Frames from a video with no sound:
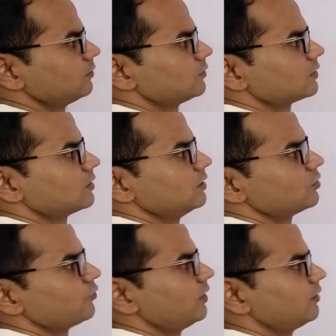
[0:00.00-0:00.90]

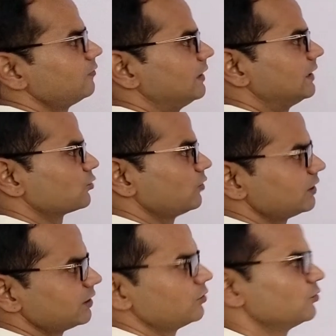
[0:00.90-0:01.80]

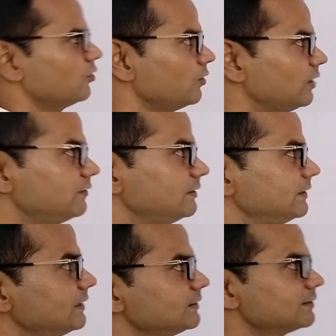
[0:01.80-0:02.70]
C12H22O11,
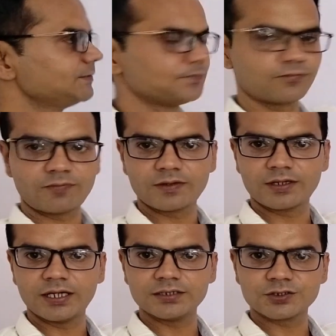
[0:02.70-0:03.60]
that is a
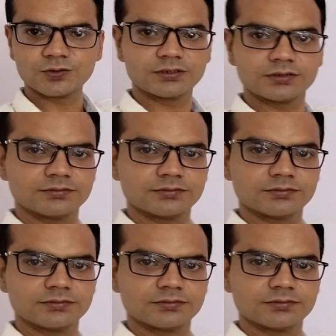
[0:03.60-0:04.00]
cane sugar,